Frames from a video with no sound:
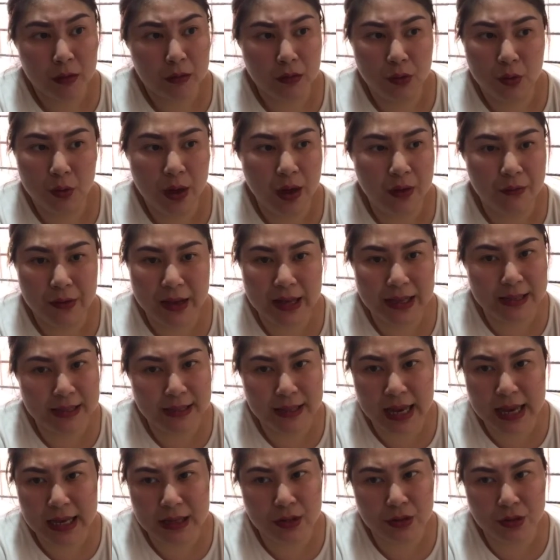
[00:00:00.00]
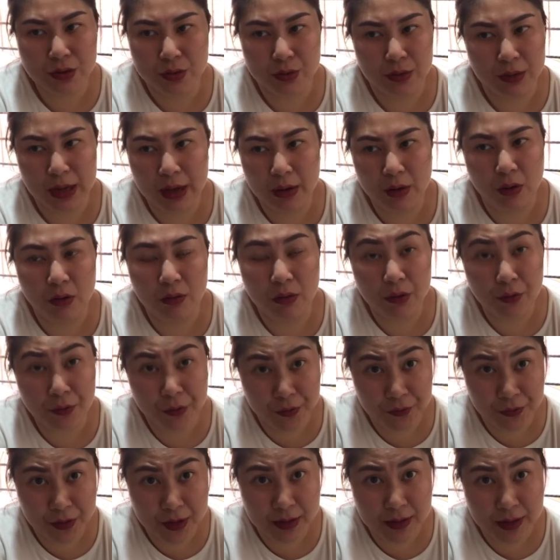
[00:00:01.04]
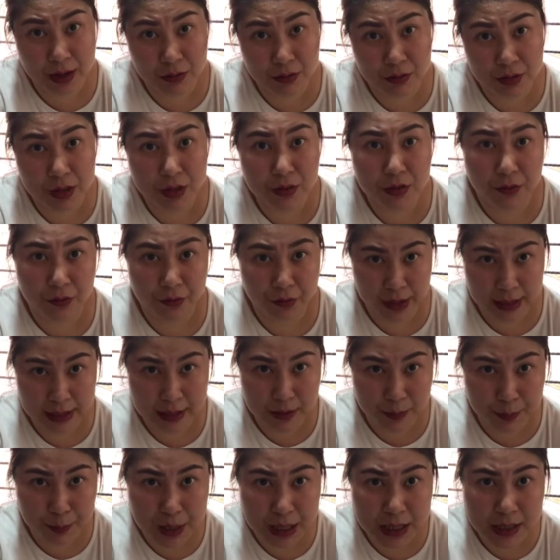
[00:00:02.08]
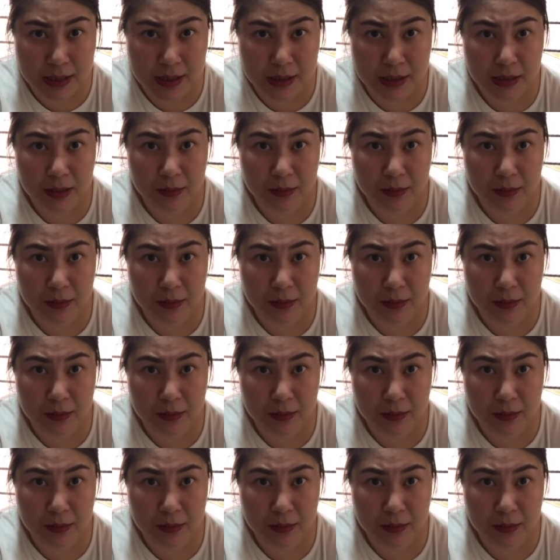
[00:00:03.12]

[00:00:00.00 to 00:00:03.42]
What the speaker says: you have access to like over 50,000 of recipes.